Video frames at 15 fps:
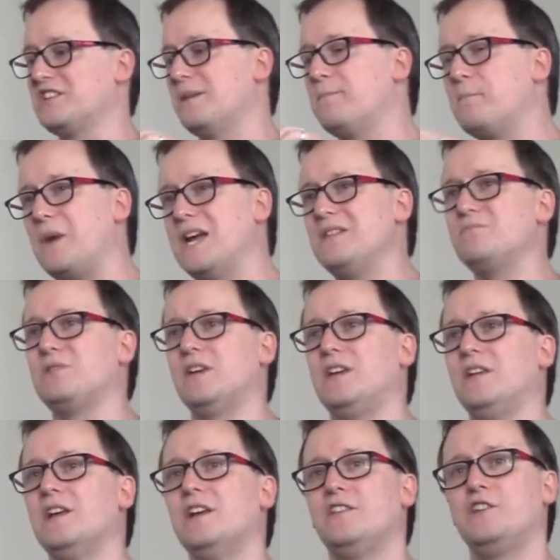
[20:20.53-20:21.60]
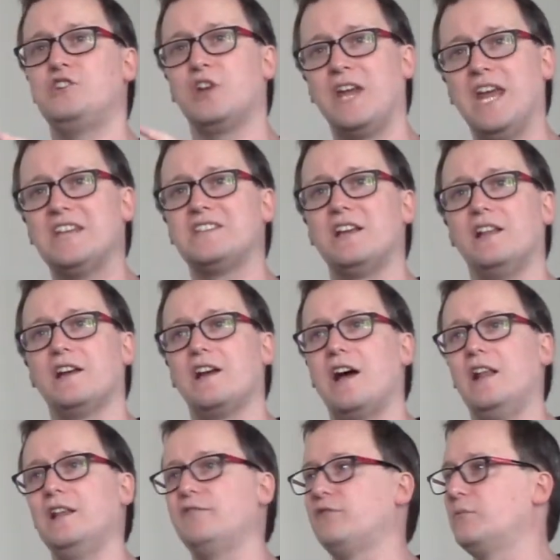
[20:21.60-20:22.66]
It might be that you can't tell a
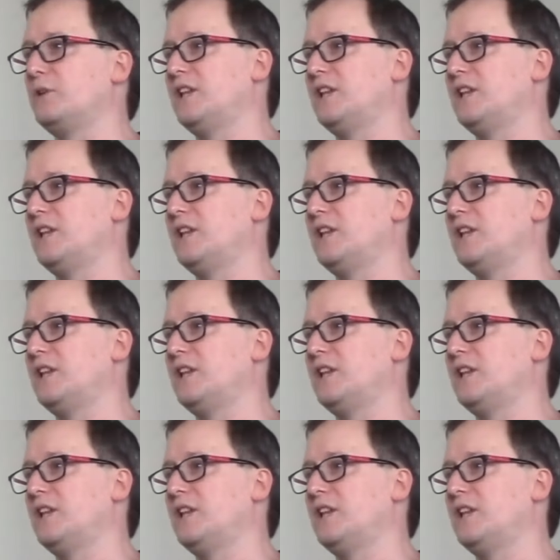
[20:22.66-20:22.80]
collie from